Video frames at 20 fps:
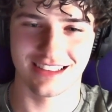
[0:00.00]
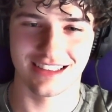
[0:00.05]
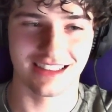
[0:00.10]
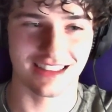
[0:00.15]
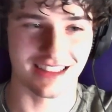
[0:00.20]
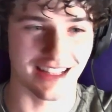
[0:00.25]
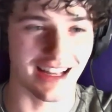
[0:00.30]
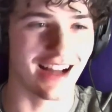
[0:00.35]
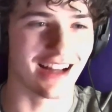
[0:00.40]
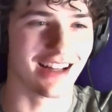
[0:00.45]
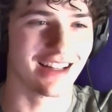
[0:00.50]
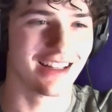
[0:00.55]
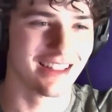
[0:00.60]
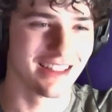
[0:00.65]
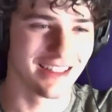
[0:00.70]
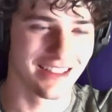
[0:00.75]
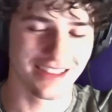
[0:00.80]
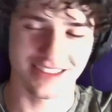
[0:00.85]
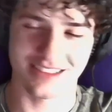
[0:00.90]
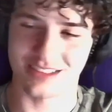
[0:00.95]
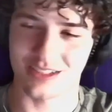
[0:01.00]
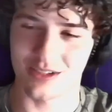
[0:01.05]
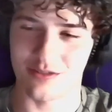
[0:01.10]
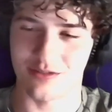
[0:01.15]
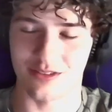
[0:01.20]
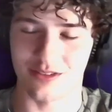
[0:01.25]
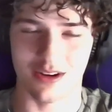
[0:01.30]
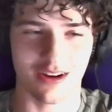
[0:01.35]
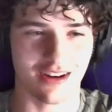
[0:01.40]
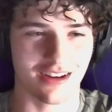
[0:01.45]
yeah, so
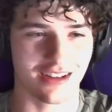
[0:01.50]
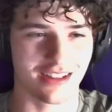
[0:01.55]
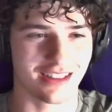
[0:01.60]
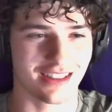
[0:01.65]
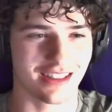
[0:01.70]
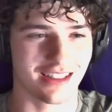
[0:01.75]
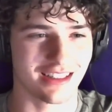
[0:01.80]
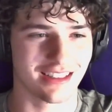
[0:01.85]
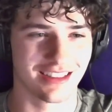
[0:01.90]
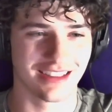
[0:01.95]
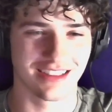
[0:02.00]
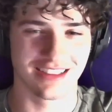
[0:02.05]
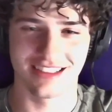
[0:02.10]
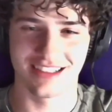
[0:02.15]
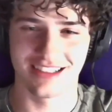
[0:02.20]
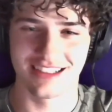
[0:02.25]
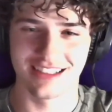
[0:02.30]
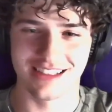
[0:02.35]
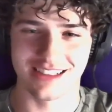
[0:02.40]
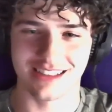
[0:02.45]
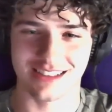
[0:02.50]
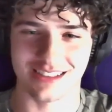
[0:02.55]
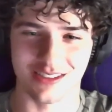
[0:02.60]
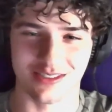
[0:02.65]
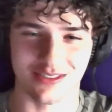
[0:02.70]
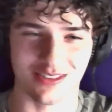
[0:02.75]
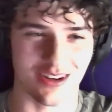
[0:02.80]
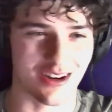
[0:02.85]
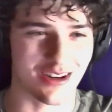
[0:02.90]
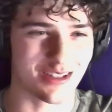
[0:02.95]
far so
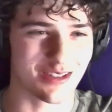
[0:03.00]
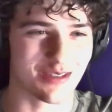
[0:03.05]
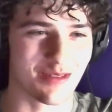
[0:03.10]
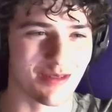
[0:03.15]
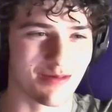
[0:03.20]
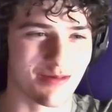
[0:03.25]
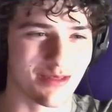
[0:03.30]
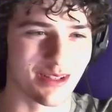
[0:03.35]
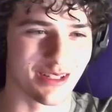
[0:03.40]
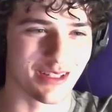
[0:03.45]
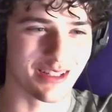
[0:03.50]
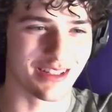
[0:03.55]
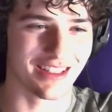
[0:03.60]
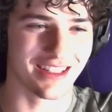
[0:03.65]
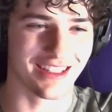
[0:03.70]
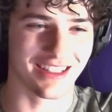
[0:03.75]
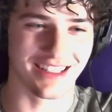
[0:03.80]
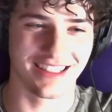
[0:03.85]
far it's been pretty good.